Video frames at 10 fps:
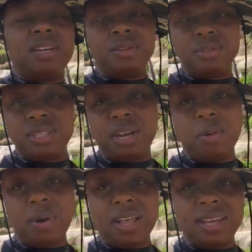
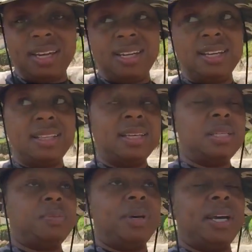understand why they did
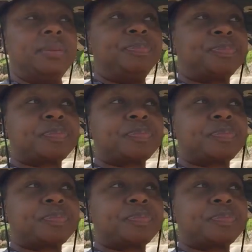this, but